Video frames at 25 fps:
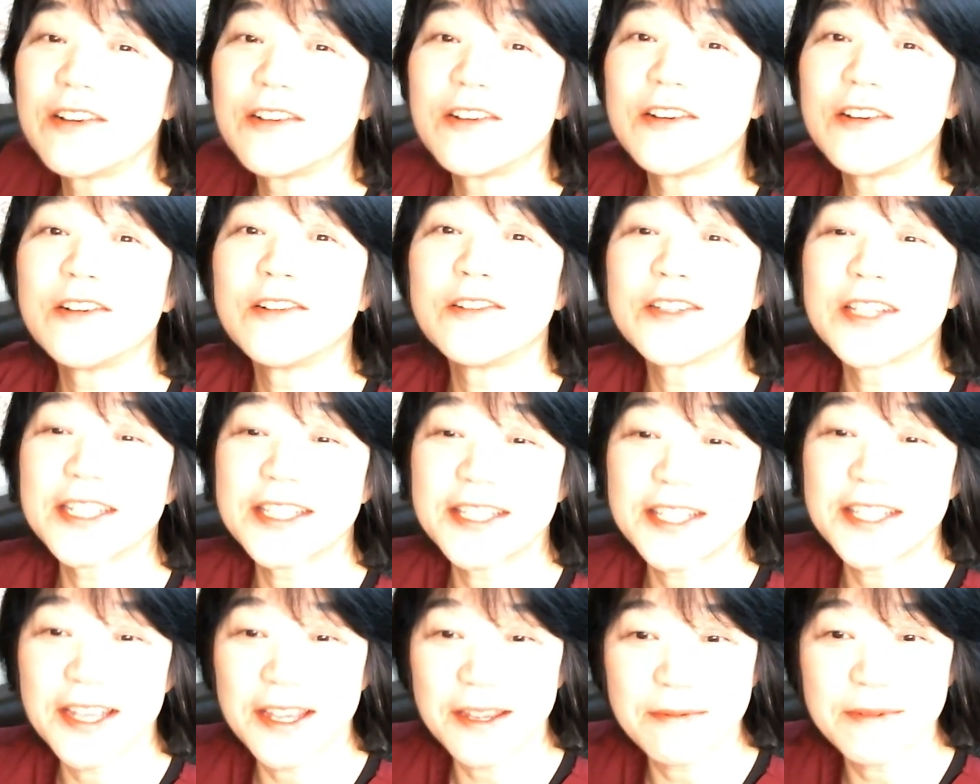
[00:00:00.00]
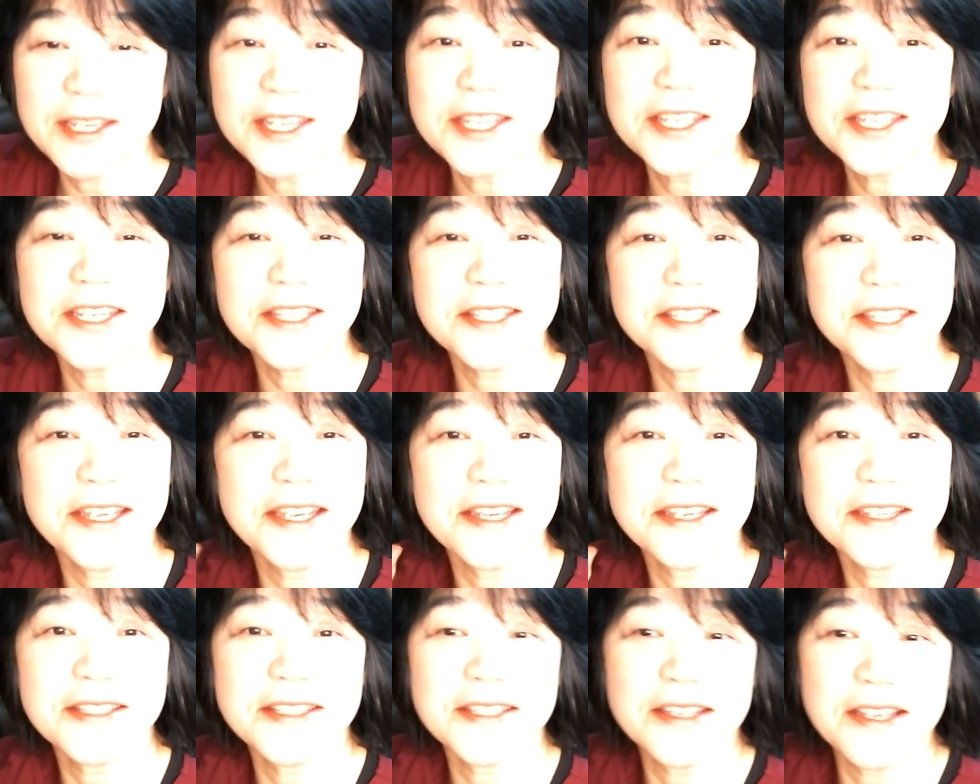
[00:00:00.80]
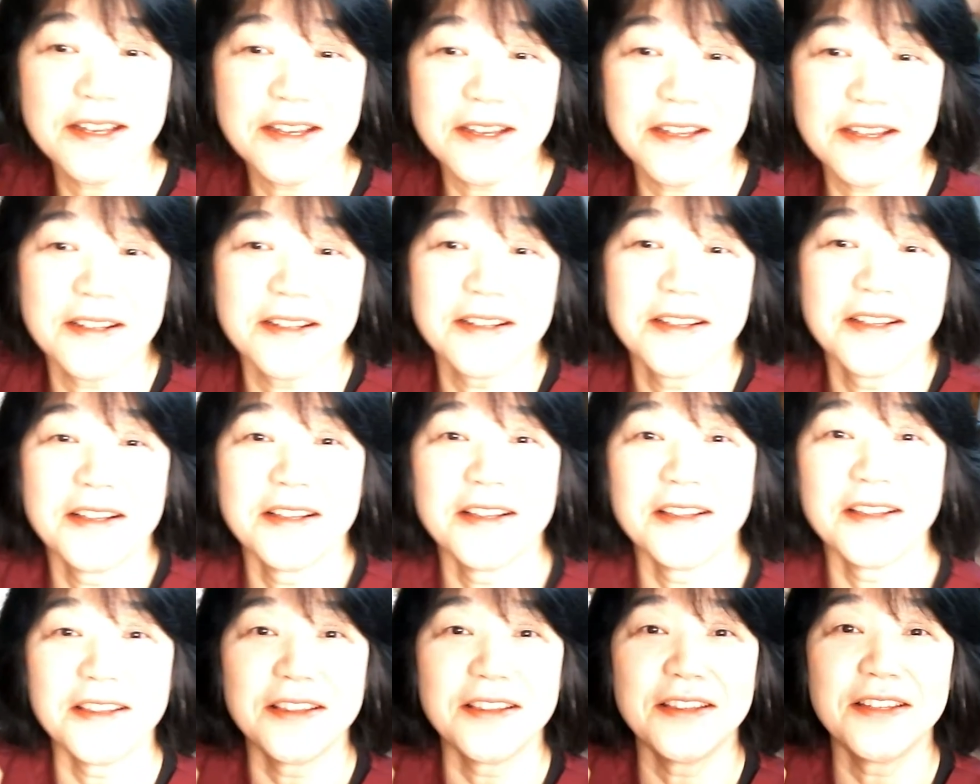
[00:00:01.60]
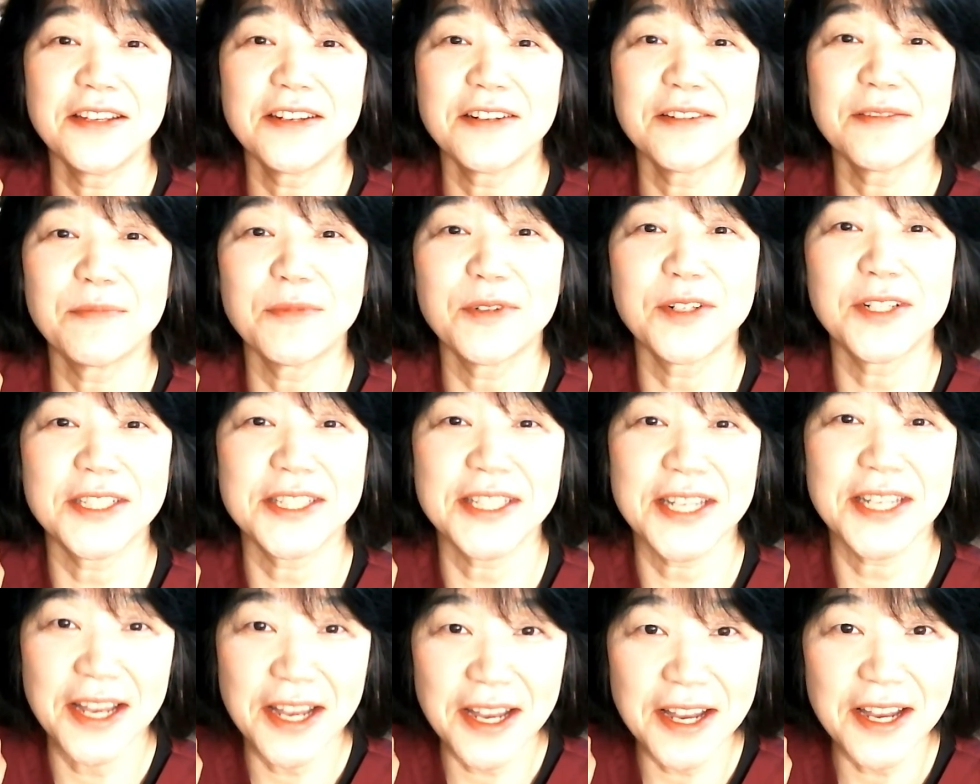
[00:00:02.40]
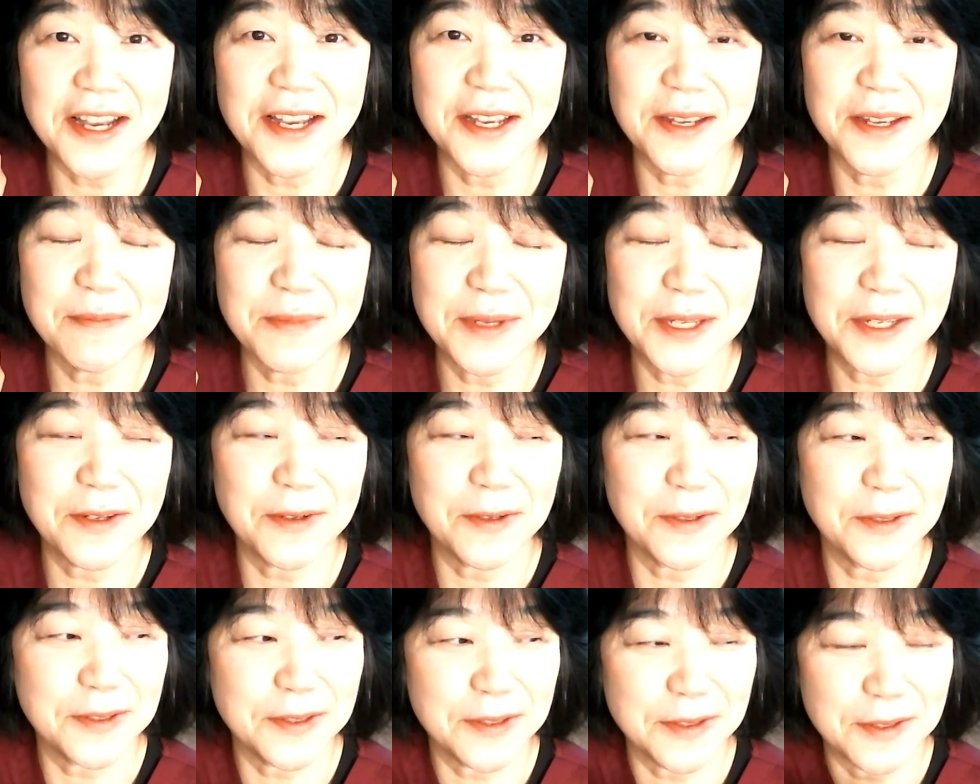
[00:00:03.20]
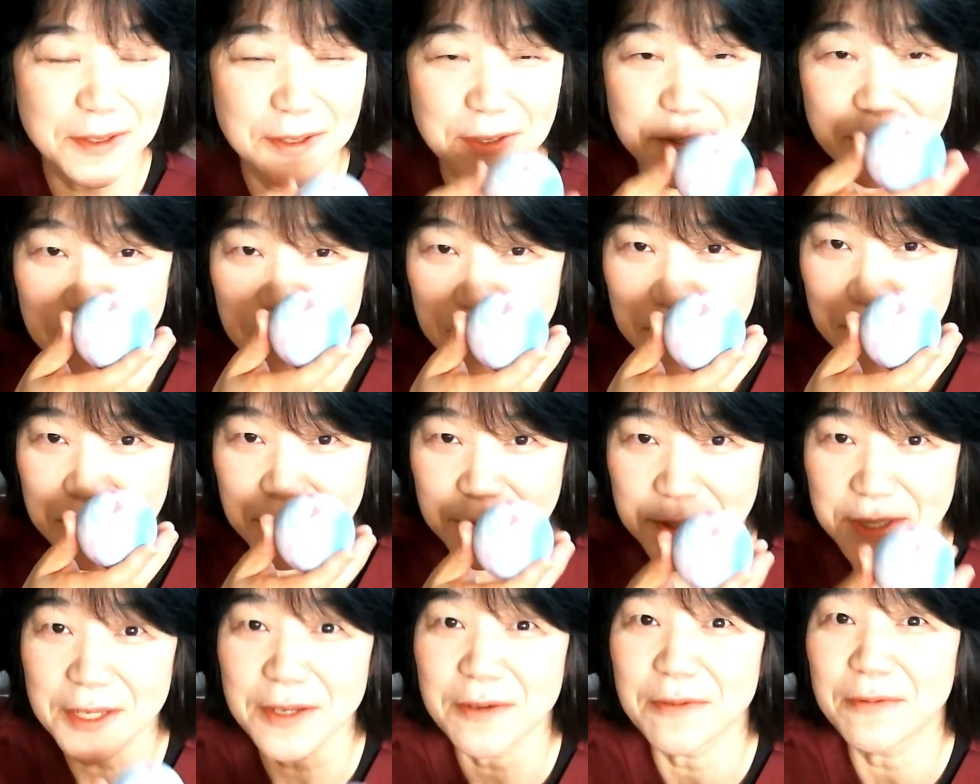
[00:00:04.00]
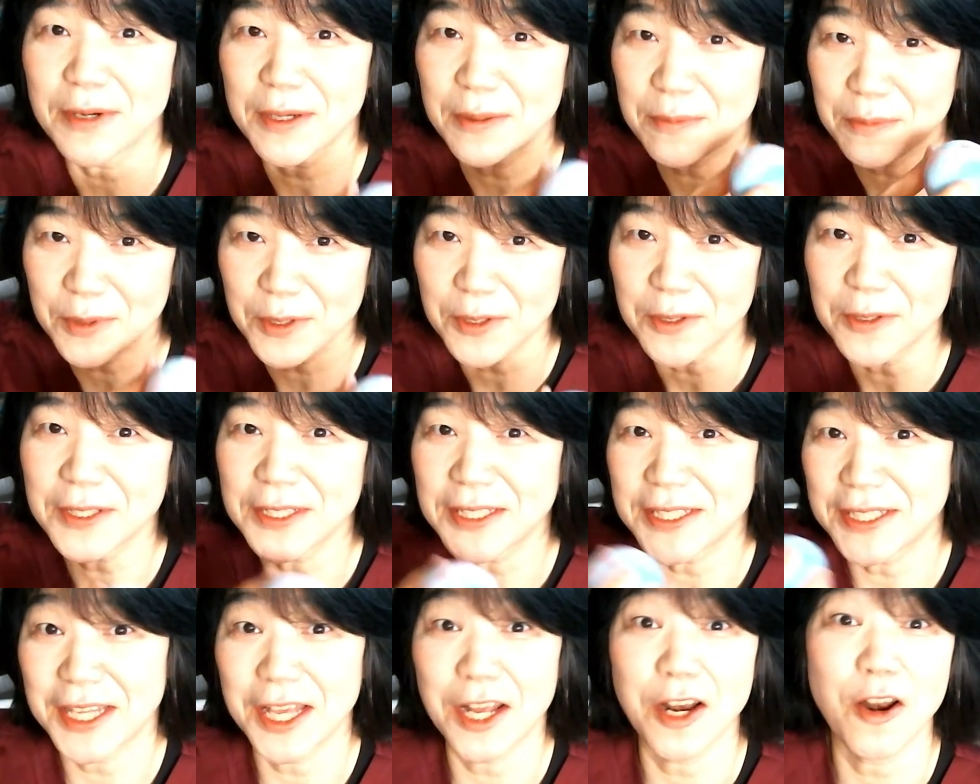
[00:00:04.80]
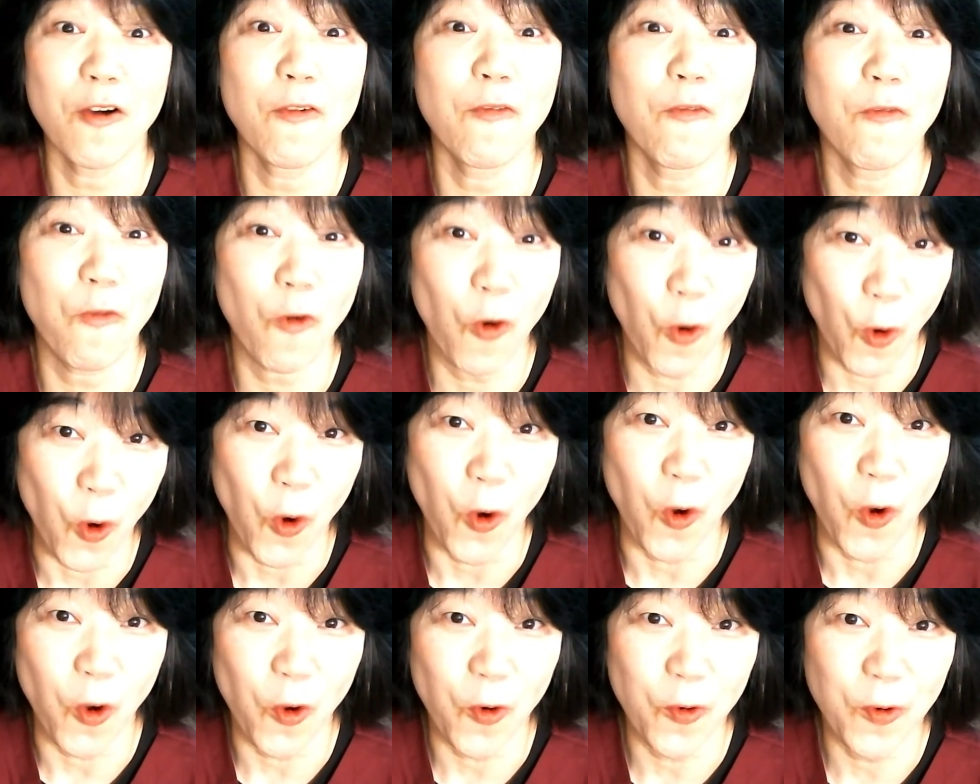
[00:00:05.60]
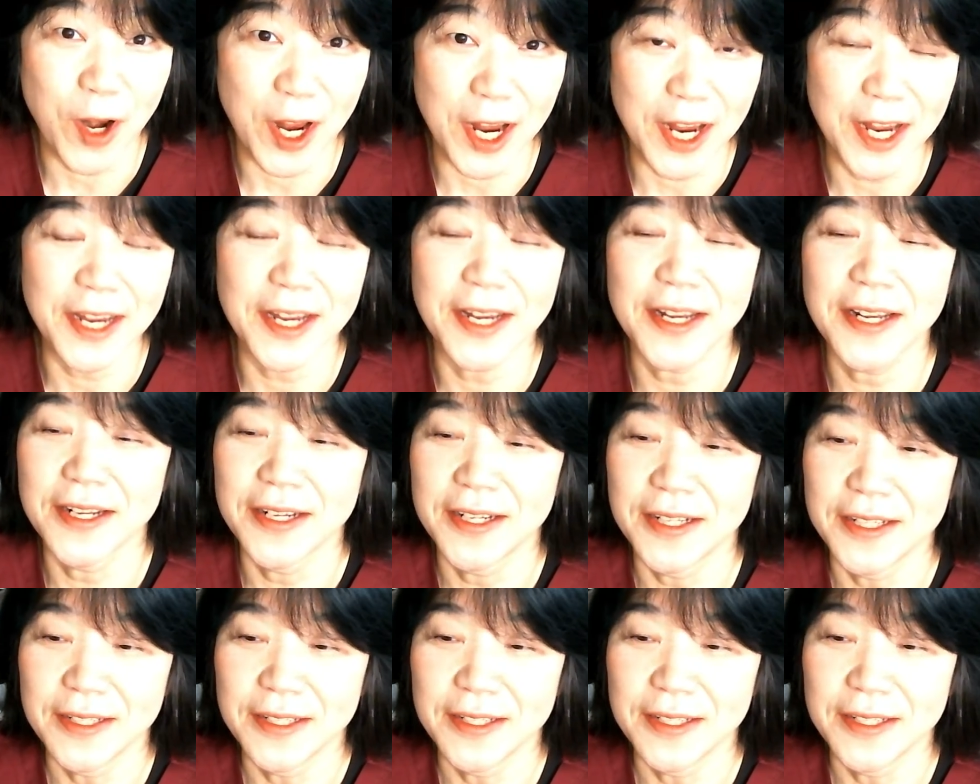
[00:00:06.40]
all the same. It just takes a little more time because you're using 1 ball instead of 4, right?